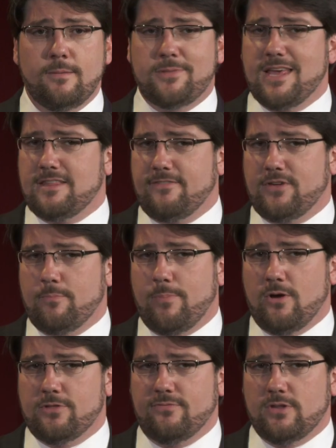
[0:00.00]
Obsessive
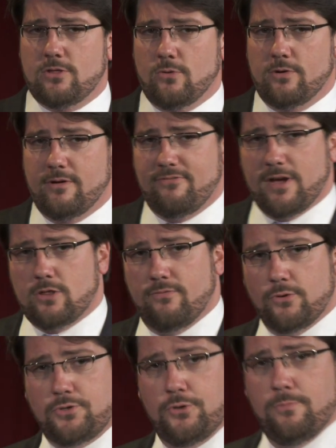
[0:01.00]
compulsive disorder
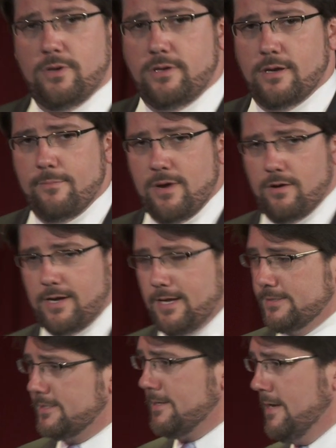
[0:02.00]
affects over 2 million
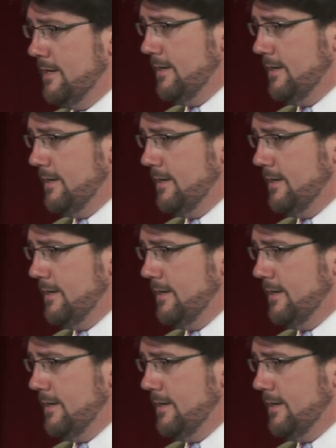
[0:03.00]
Americans.